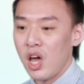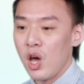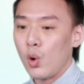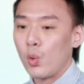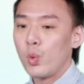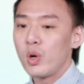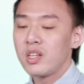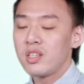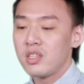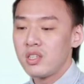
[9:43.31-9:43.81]

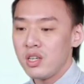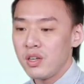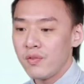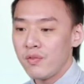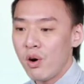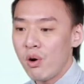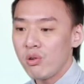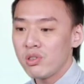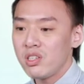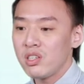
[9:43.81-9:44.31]
we
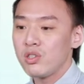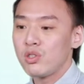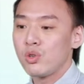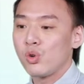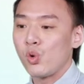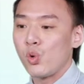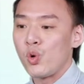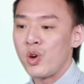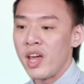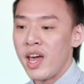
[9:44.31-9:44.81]
devoted to
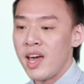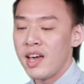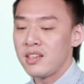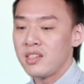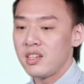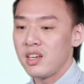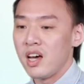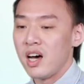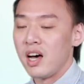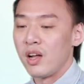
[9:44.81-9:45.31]
create
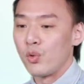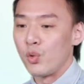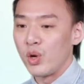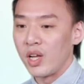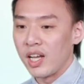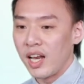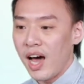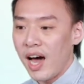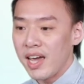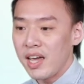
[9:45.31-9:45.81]
a
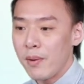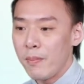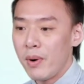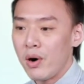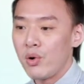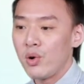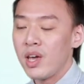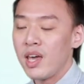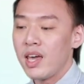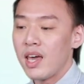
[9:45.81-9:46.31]

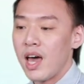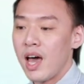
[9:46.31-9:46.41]
reliable